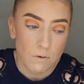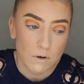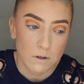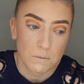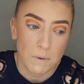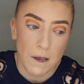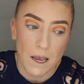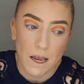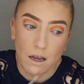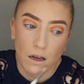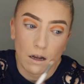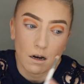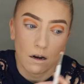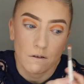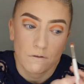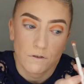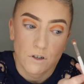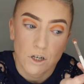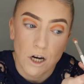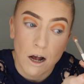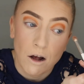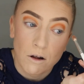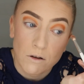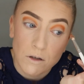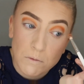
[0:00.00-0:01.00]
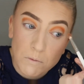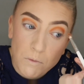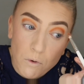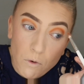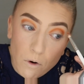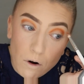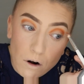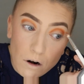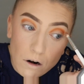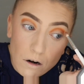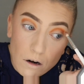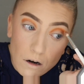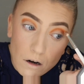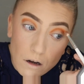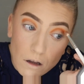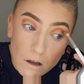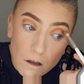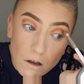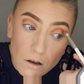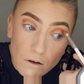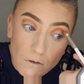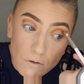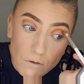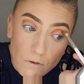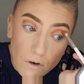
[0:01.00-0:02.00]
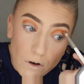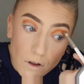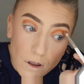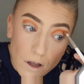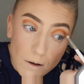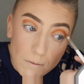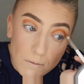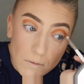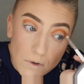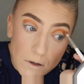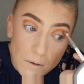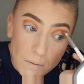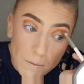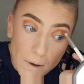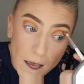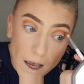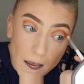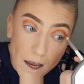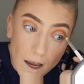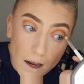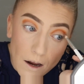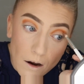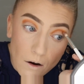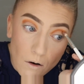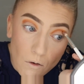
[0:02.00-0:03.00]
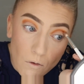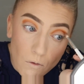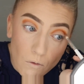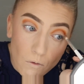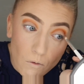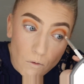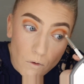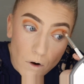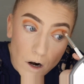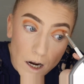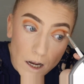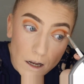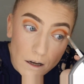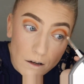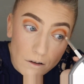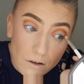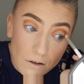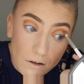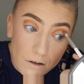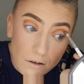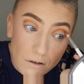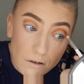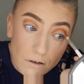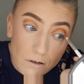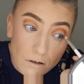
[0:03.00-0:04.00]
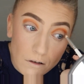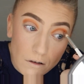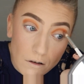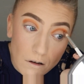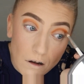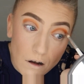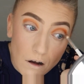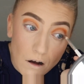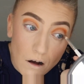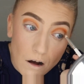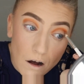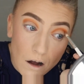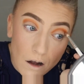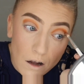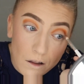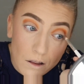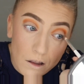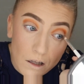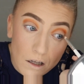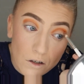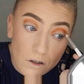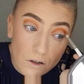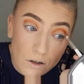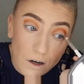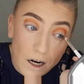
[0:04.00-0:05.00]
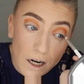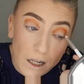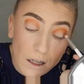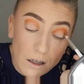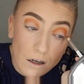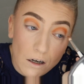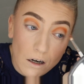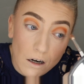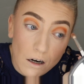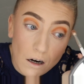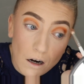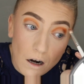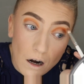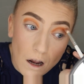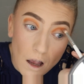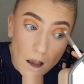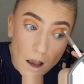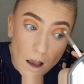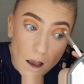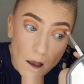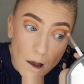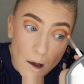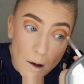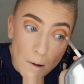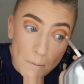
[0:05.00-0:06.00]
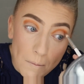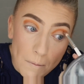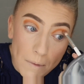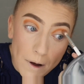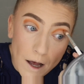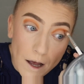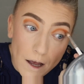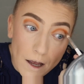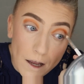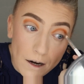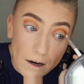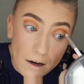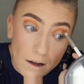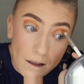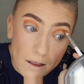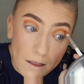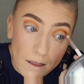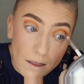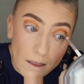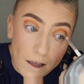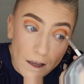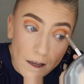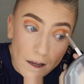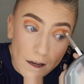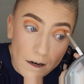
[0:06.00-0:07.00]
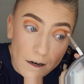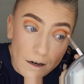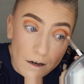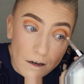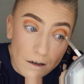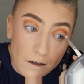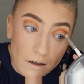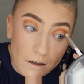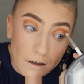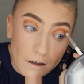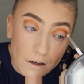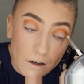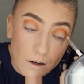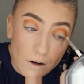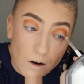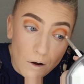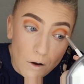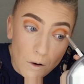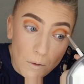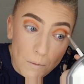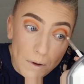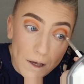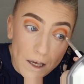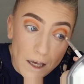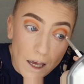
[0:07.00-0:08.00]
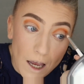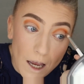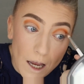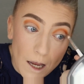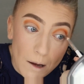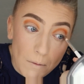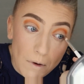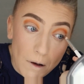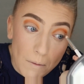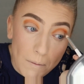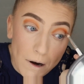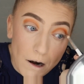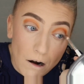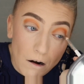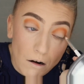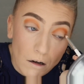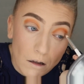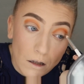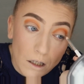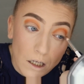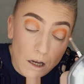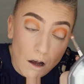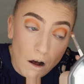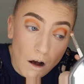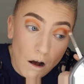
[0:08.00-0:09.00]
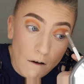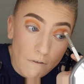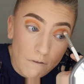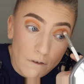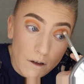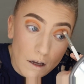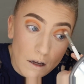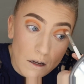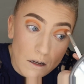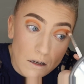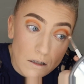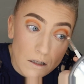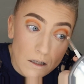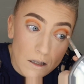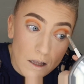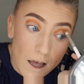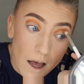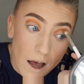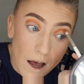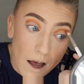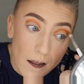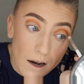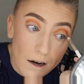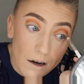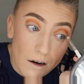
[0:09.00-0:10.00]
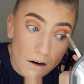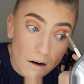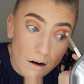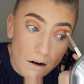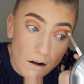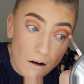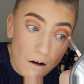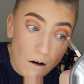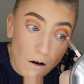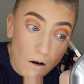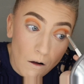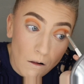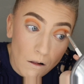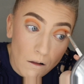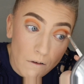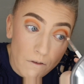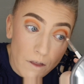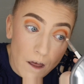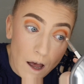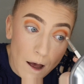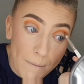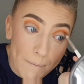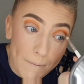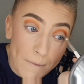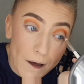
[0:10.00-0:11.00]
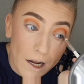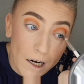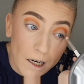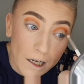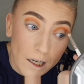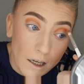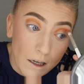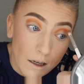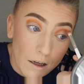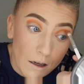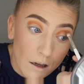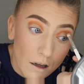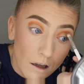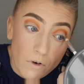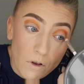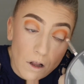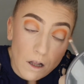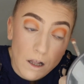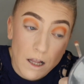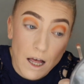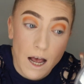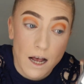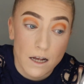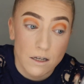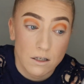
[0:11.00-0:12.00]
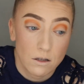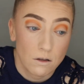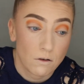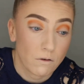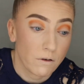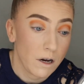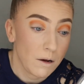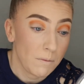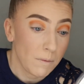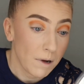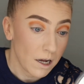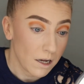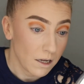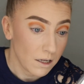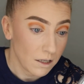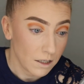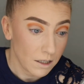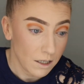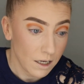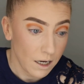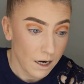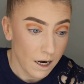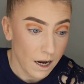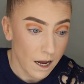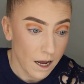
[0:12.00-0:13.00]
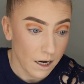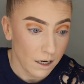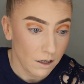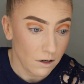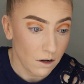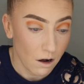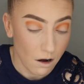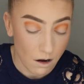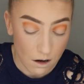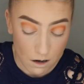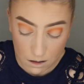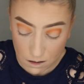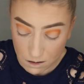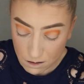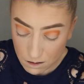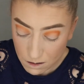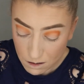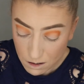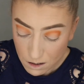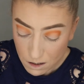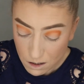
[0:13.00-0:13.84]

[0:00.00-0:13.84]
was paying enough child support for them to pay rent on the trailer, But then, it became apparently obvious that all of that money for the last 3 months, it had gone